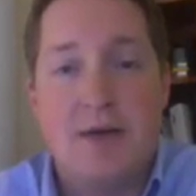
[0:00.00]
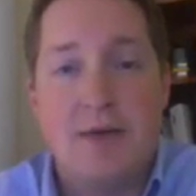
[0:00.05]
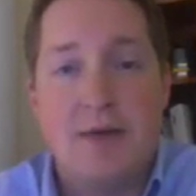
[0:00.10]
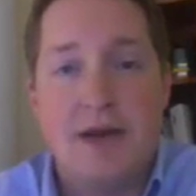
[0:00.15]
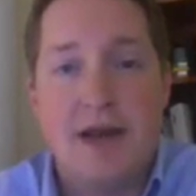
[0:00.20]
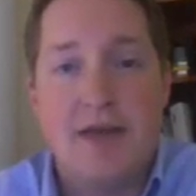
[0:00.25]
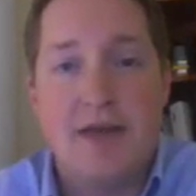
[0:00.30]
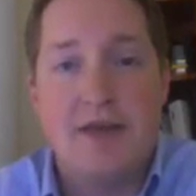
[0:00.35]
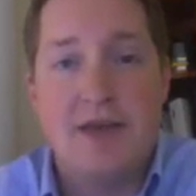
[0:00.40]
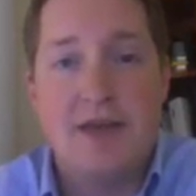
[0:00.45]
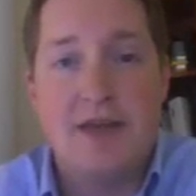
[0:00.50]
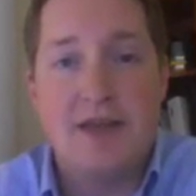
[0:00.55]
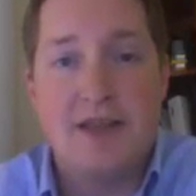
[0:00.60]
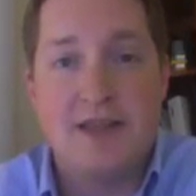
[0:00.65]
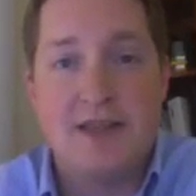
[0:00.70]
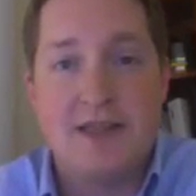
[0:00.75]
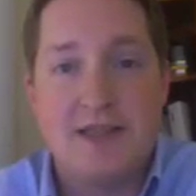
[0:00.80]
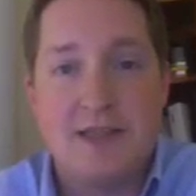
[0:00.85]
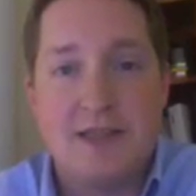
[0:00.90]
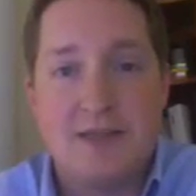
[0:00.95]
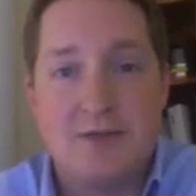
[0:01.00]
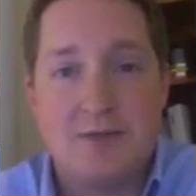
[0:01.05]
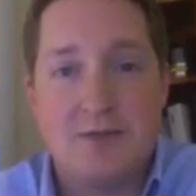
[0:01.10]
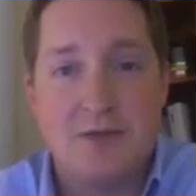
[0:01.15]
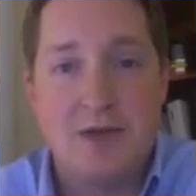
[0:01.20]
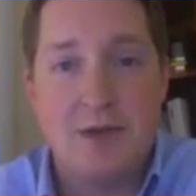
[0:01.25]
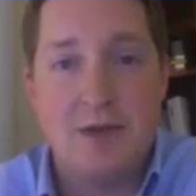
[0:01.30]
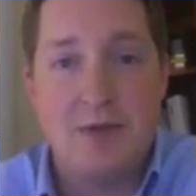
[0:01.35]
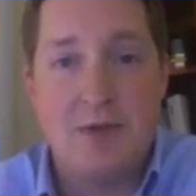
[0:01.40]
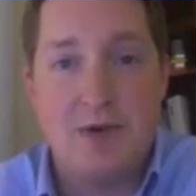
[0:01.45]
And I think that this is
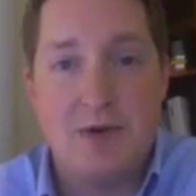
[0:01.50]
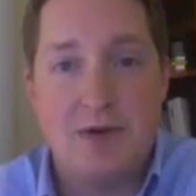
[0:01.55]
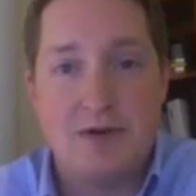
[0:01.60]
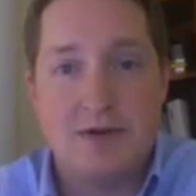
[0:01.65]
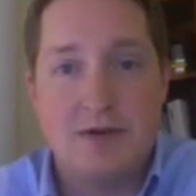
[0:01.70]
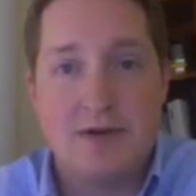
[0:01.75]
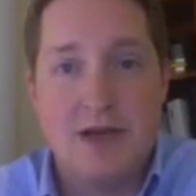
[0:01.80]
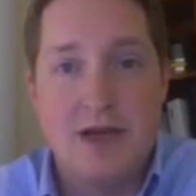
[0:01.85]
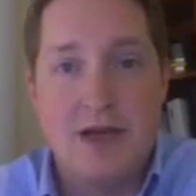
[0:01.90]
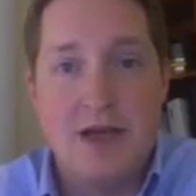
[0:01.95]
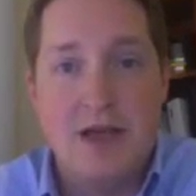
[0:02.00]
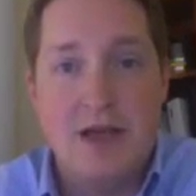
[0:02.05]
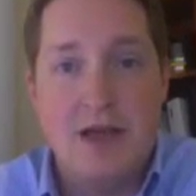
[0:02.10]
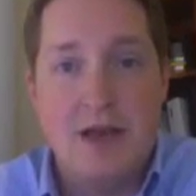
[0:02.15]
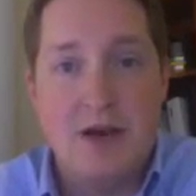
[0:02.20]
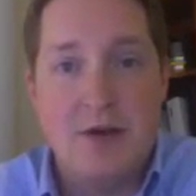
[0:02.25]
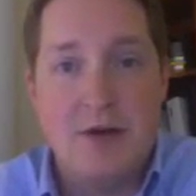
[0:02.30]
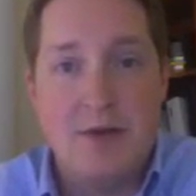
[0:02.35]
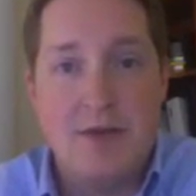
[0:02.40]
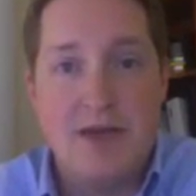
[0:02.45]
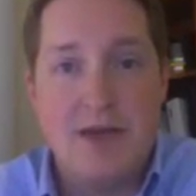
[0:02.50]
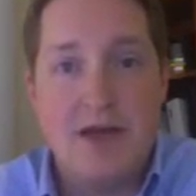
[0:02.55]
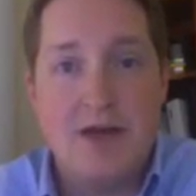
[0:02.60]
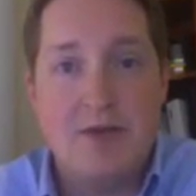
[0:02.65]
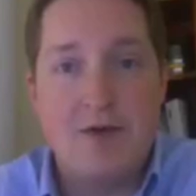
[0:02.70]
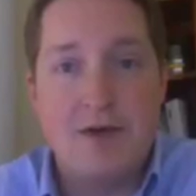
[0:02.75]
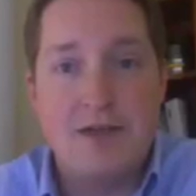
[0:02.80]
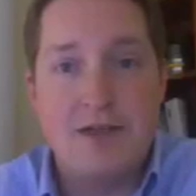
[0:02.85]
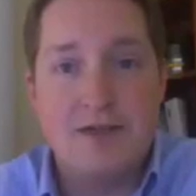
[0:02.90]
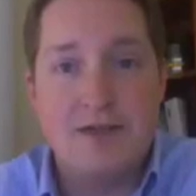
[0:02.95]
really important. When they
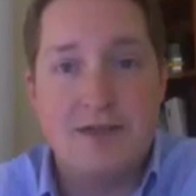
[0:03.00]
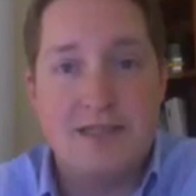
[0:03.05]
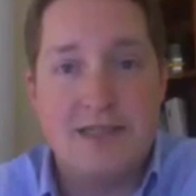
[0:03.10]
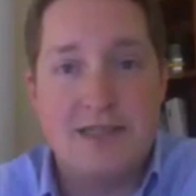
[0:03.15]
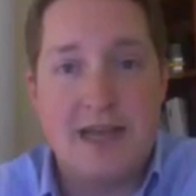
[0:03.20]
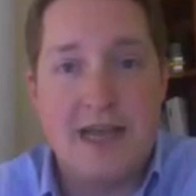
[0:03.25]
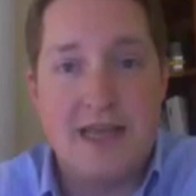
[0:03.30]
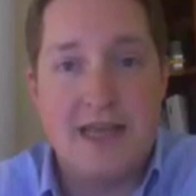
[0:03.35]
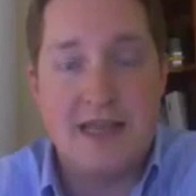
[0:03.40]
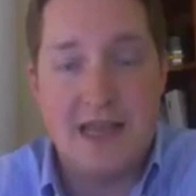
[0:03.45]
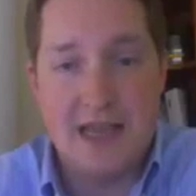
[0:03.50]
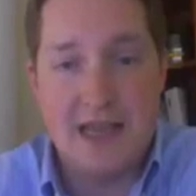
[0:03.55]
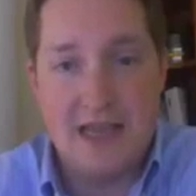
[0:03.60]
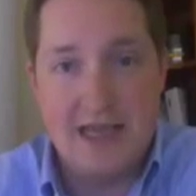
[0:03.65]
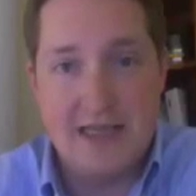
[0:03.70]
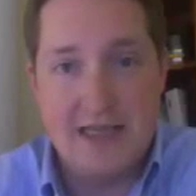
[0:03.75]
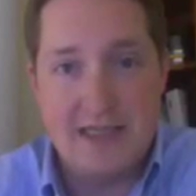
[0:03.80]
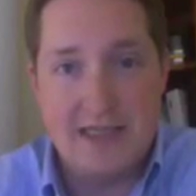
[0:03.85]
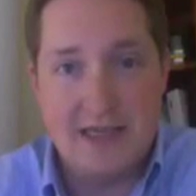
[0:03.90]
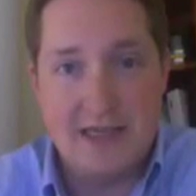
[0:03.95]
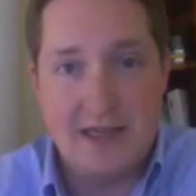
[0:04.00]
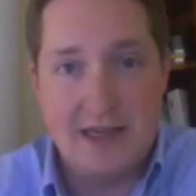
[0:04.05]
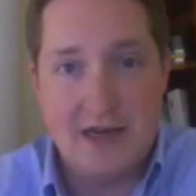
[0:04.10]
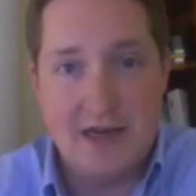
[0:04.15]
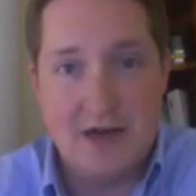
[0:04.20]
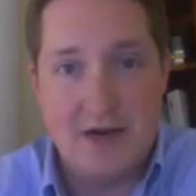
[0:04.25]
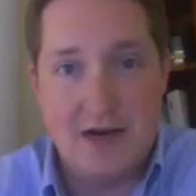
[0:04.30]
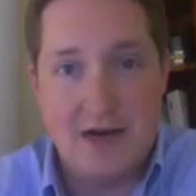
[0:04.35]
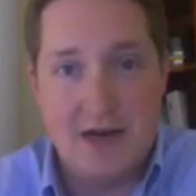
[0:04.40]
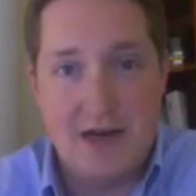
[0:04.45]
go onto a site, they instantly
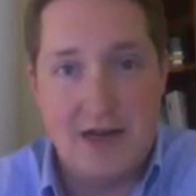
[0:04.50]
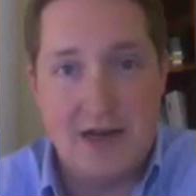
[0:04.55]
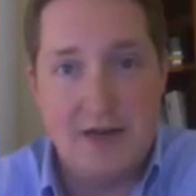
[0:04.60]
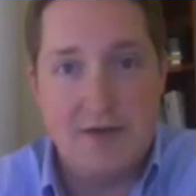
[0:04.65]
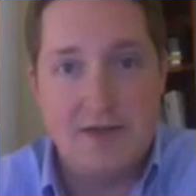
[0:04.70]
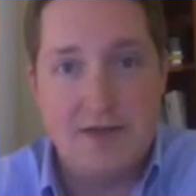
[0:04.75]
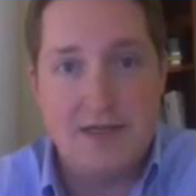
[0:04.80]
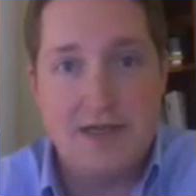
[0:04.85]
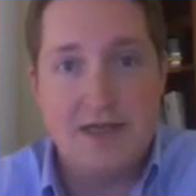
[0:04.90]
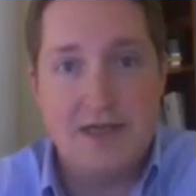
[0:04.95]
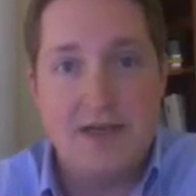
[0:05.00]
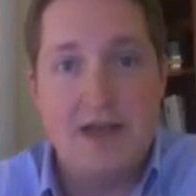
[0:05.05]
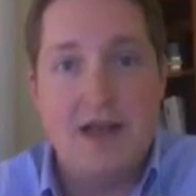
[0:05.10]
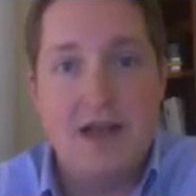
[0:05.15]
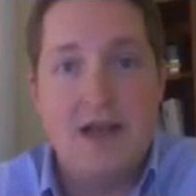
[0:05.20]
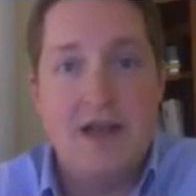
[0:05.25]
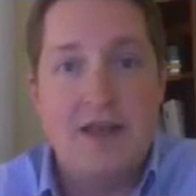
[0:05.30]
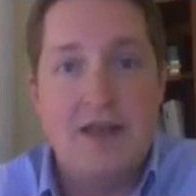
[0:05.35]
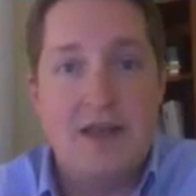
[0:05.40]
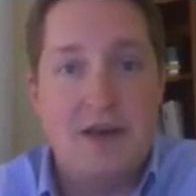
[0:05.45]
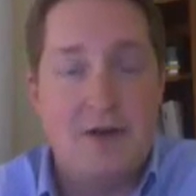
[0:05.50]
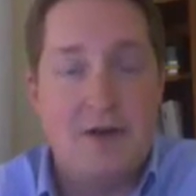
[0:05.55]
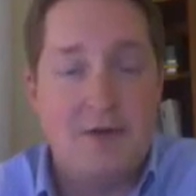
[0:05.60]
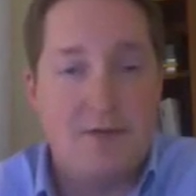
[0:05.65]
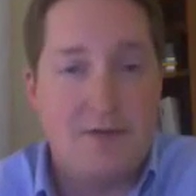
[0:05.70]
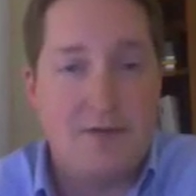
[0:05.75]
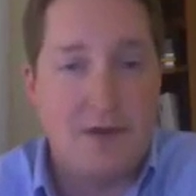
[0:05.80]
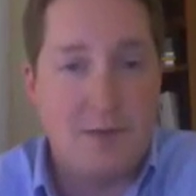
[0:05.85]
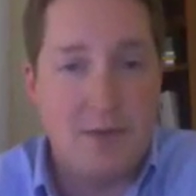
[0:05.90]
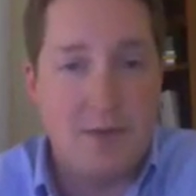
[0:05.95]
know how to use it. They
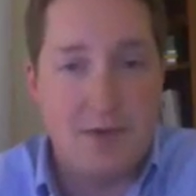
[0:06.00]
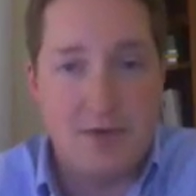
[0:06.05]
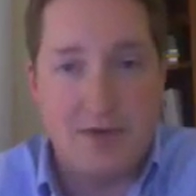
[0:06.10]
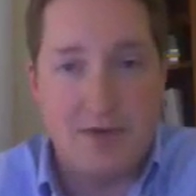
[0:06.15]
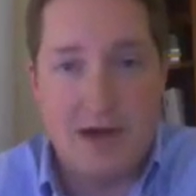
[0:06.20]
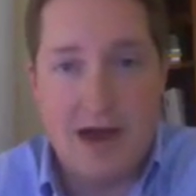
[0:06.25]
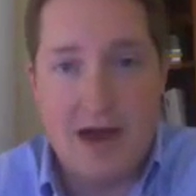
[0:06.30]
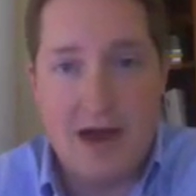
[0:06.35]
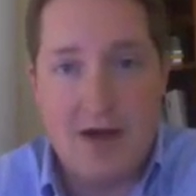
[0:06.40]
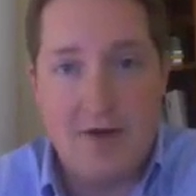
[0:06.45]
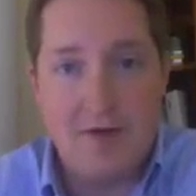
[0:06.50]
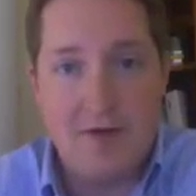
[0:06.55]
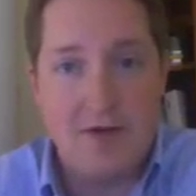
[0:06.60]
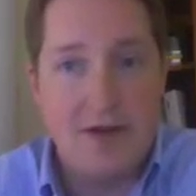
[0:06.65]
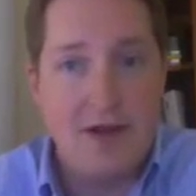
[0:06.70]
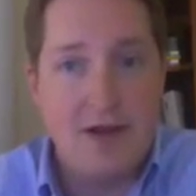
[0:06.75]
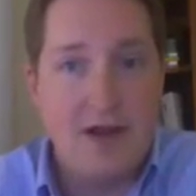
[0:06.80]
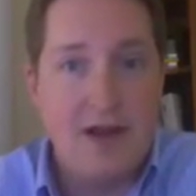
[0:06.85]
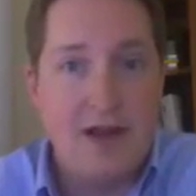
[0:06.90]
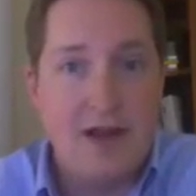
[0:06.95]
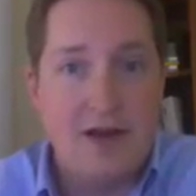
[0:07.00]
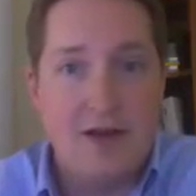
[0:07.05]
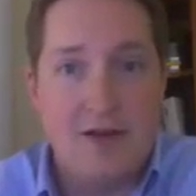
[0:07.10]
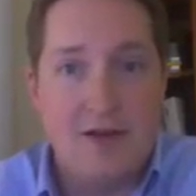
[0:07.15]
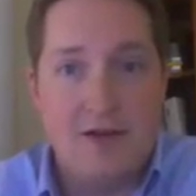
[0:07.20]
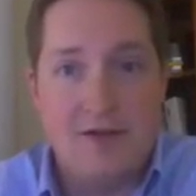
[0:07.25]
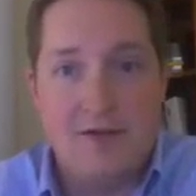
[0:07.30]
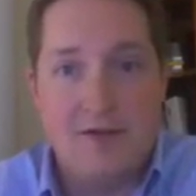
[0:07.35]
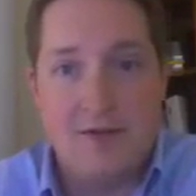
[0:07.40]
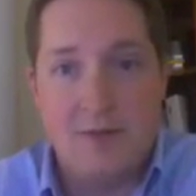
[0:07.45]
don't fumble around.
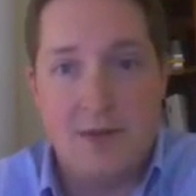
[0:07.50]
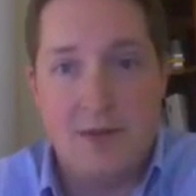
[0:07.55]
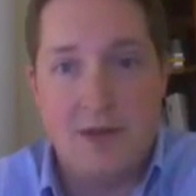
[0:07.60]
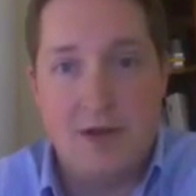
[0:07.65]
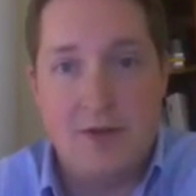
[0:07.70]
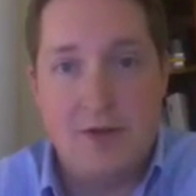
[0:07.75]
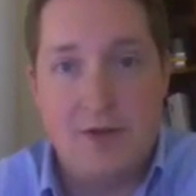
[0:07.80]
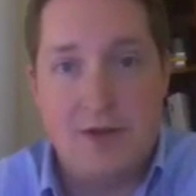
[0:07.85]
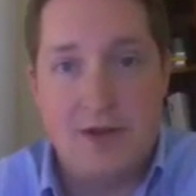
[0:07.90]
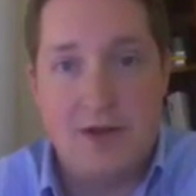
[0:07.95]
They're familiar with the